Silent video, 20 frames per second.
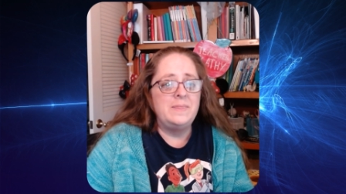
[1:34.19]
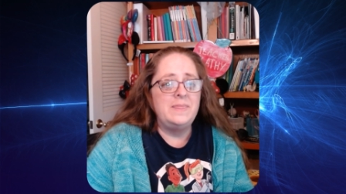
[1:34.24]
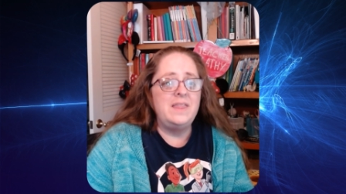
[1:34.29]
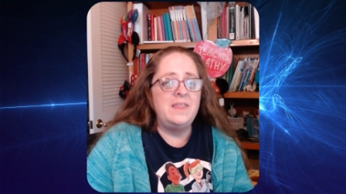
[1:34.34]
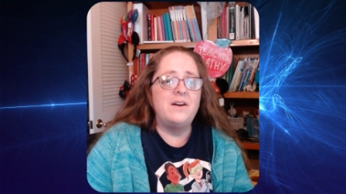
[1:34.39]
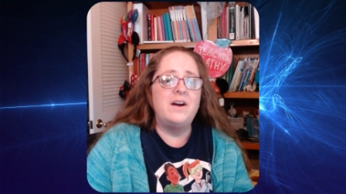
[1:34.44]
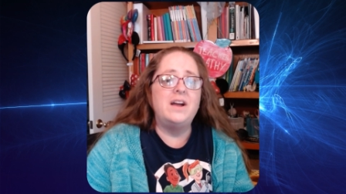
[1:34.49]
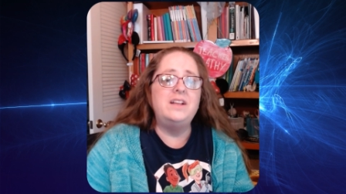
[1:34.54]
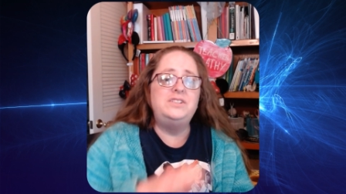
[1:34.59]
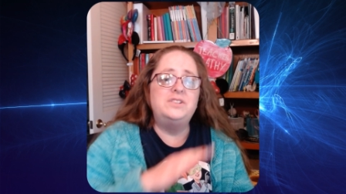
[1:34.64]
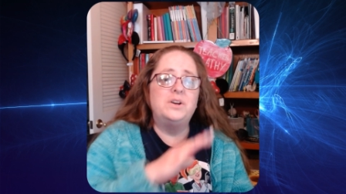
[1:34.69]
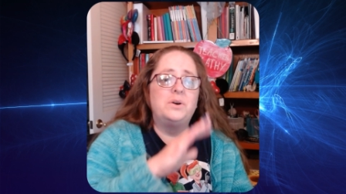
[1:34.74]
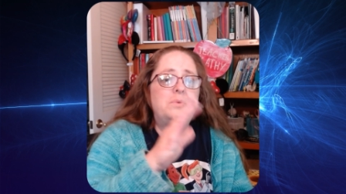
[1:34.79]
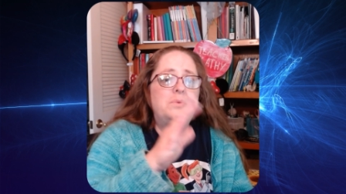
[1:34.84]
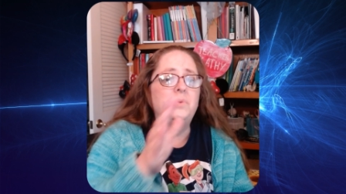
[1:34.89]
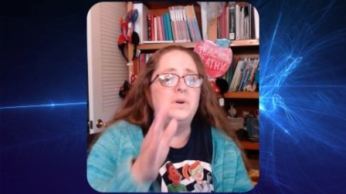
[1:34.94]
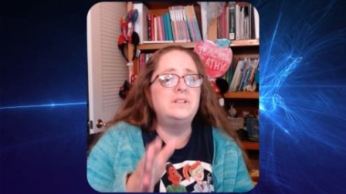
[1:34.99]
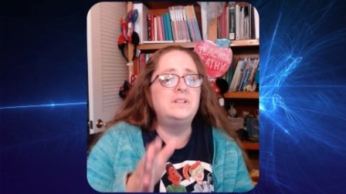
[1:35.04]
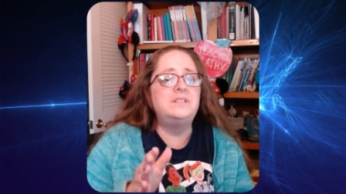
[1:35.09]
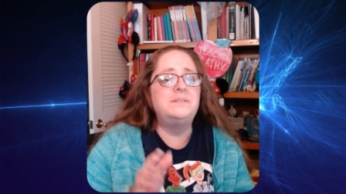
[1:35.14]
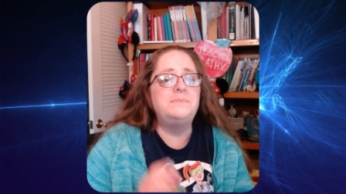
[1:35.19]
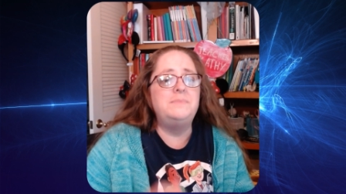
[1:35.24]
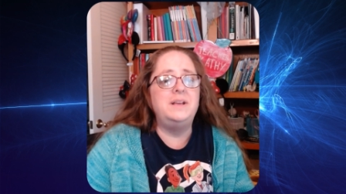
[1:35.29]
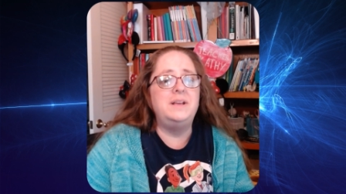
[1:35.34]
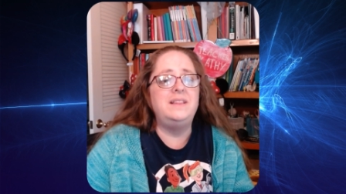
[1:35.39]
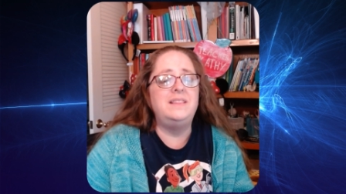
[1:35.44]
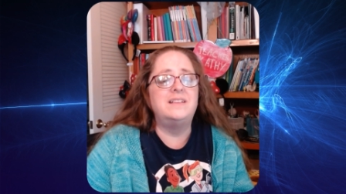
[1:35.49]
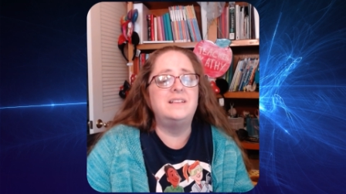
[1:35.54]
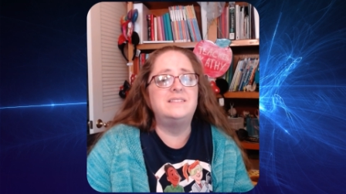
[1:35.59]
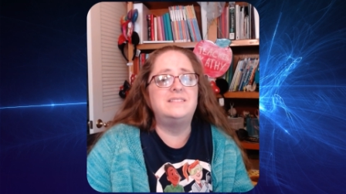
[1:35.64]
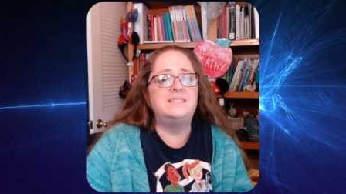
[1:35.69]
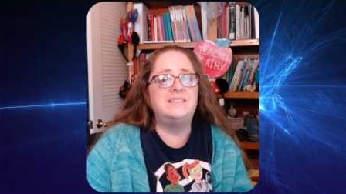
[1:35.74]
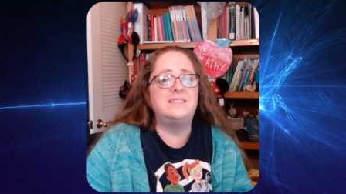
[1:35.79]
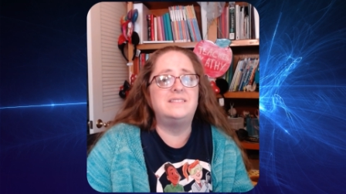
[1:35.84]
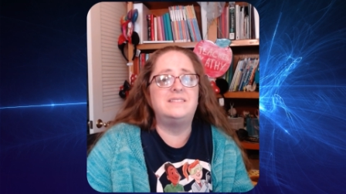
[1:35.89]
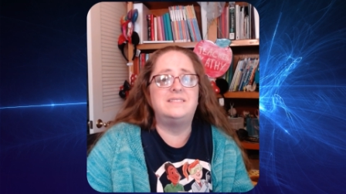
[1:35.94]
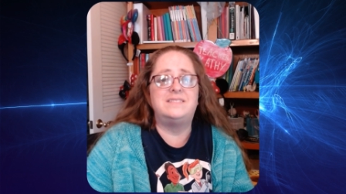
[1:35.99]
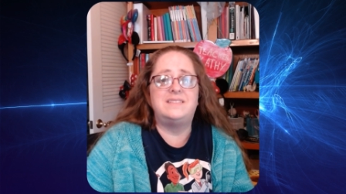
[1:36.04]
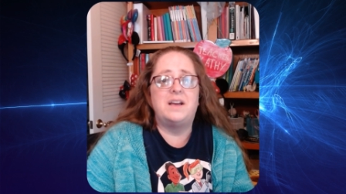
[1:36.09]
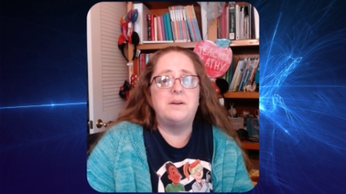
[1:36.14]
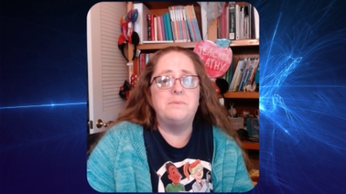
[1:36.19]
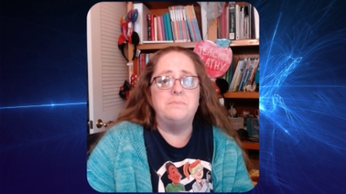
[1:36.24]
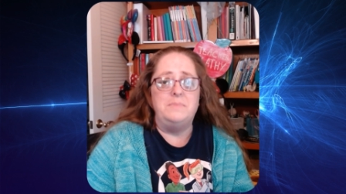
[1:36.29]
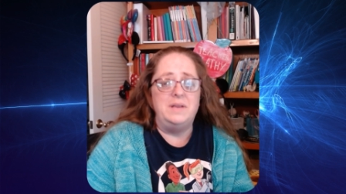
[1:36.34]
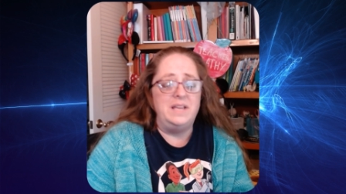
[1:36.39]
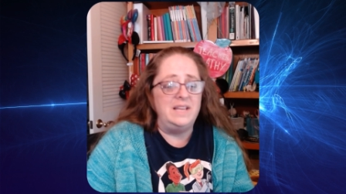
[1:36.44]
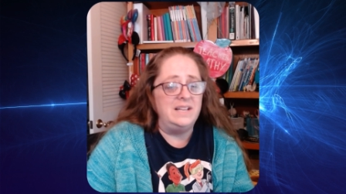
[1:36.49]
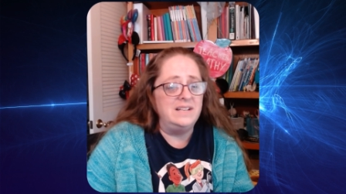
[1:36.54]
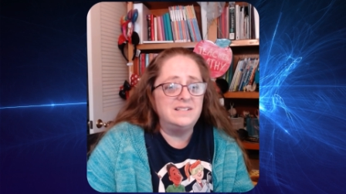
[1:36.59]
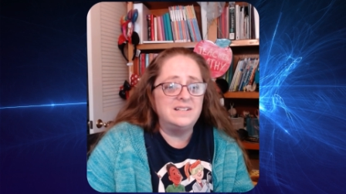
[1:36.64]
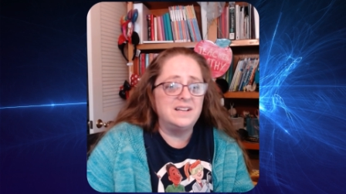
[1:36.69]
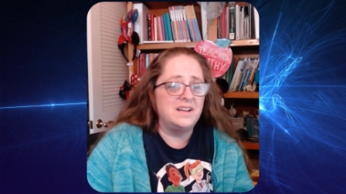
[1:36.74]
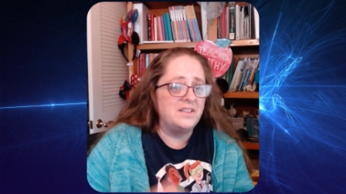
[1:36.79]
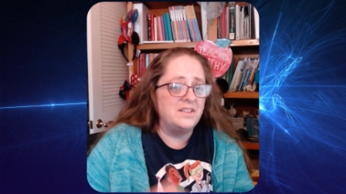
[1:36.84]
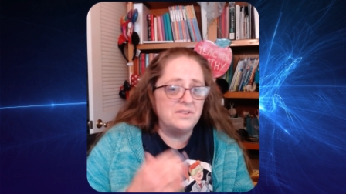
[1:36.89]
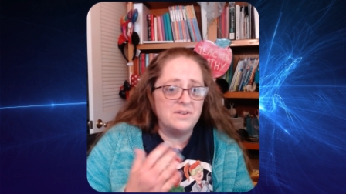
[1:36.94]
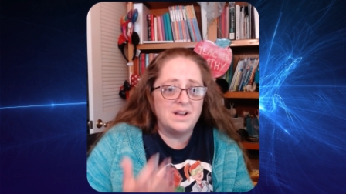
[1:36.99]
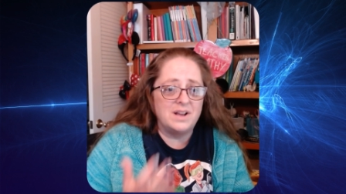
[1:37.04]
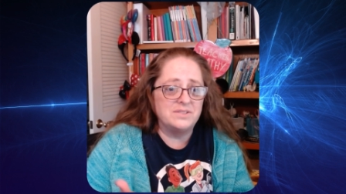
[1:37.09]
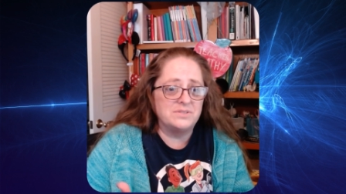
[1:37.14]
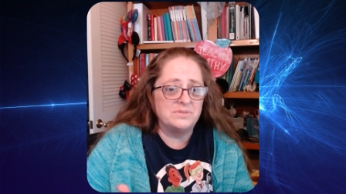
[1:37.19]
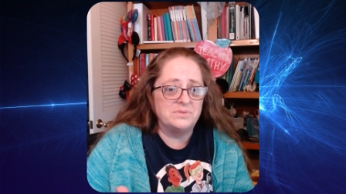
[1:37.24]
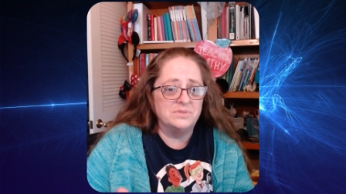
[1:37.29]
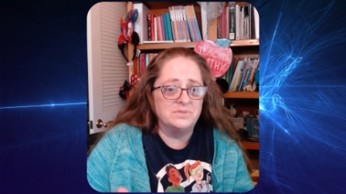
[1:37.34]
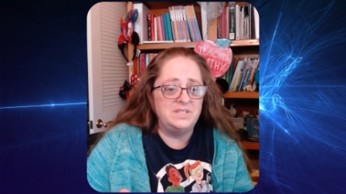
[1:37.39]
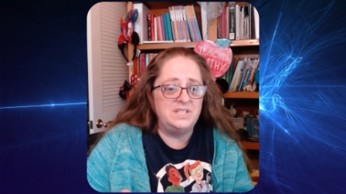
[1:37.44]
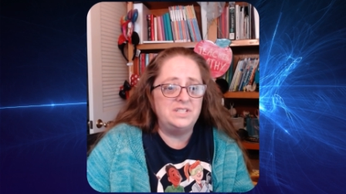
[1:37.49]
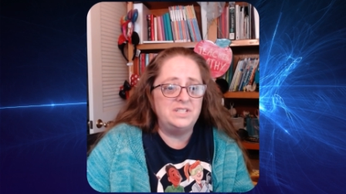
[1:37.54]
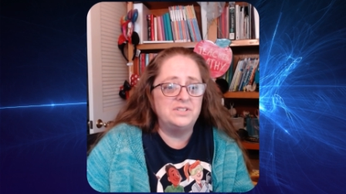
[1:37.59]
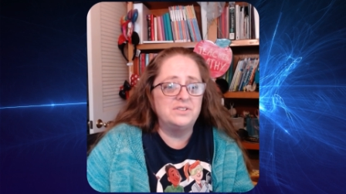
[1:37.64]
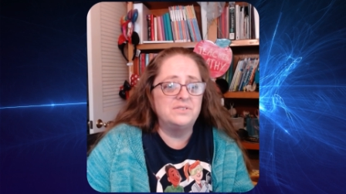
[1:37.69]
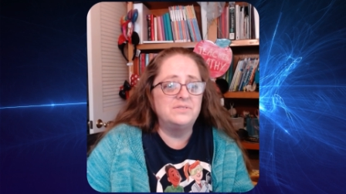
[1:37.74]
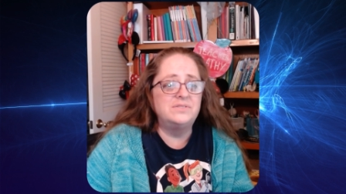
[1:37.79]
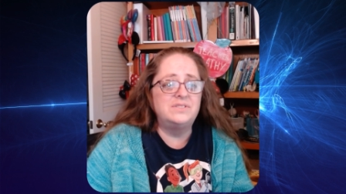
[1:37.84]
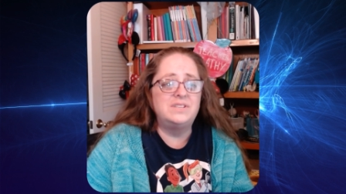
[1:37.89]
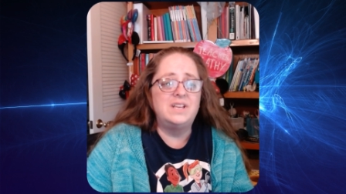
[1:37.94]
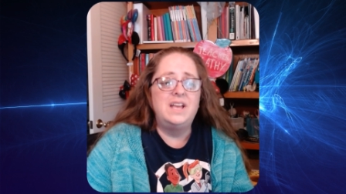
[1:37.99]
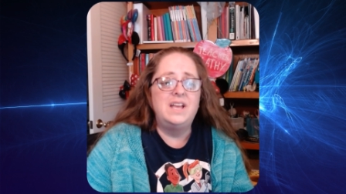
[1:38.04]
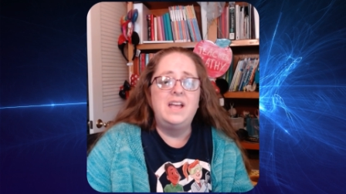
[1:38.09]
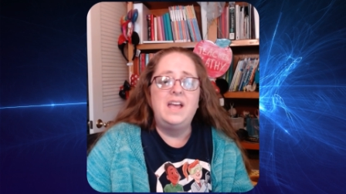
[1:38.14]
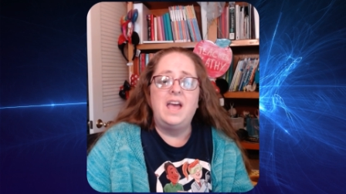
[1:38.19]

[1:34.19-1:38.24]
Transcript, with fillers: Now, I don't want to make this to sound mean to other Outschool teachers,